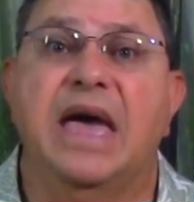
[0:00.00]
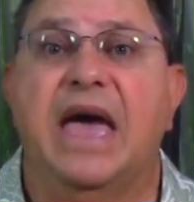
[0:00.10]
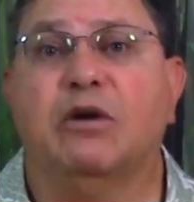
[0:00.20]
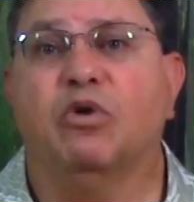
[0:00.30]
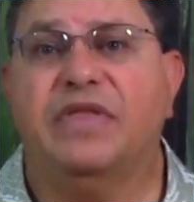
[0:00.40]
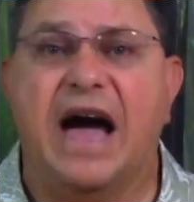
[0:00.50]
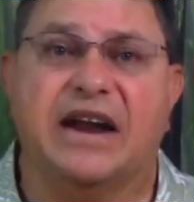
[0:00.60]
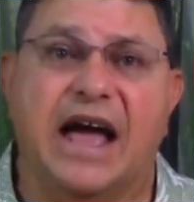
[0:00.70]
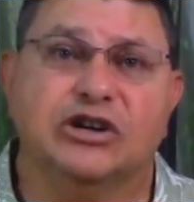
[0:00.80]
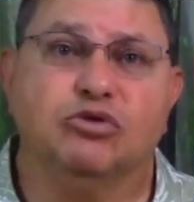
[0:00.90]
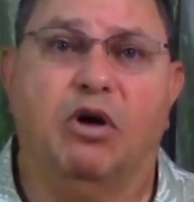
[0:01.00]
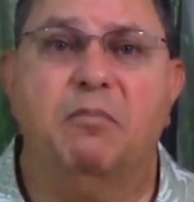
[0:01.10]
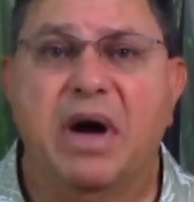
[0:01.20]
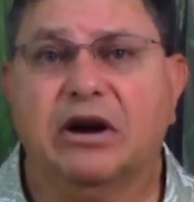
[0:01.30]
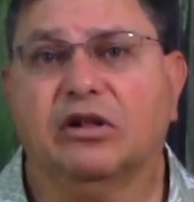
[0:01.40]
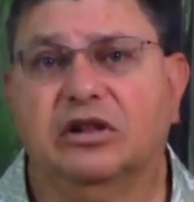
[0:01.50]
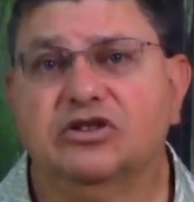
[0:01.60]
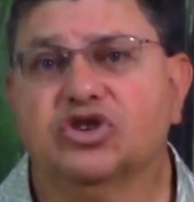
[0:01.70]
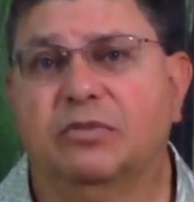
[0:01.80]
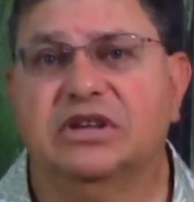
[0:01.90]
and without actual medical
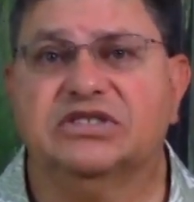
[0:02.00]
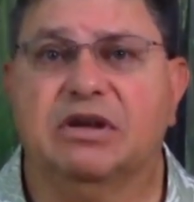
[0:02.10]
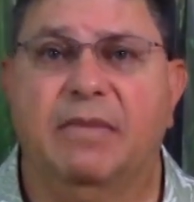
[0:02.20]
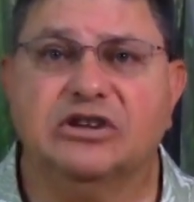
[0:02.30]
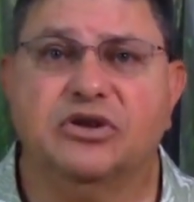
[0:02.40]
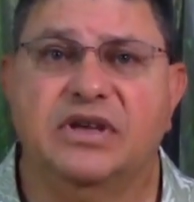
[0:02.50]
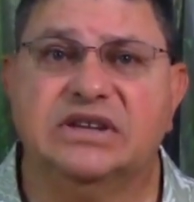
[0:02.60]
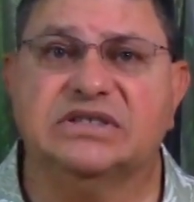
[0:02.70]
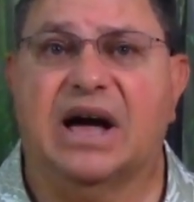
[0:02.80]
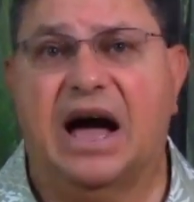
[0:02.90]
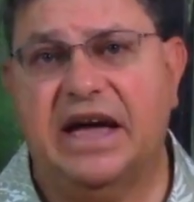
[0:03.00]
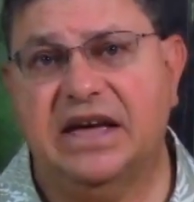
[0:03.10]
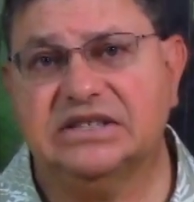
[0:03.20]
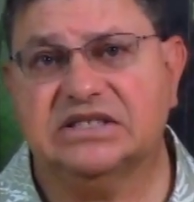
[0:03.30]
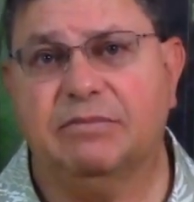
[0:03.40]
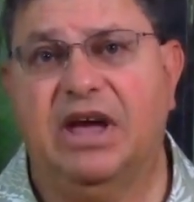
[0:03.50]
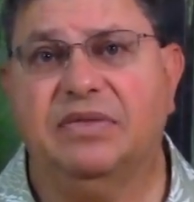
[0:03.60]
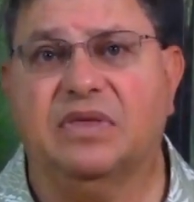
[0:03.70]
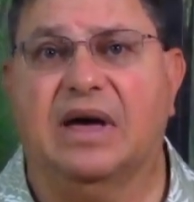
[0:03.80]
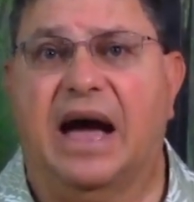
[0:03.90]
instruments to measure this, I
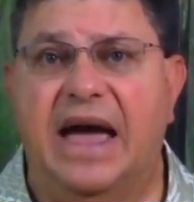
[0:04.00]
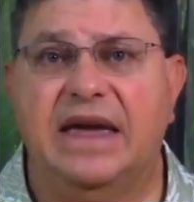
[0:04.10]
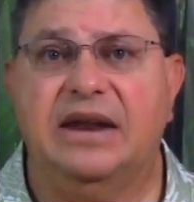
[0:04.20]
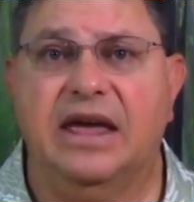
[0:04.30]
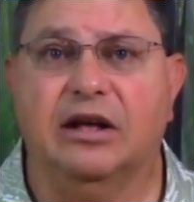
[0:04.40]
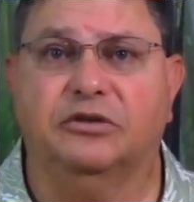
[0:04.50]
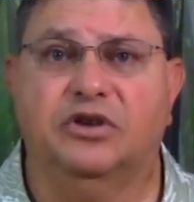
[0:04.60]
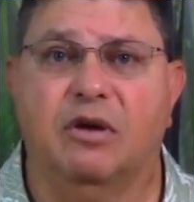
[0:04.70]
estimate that I inhale to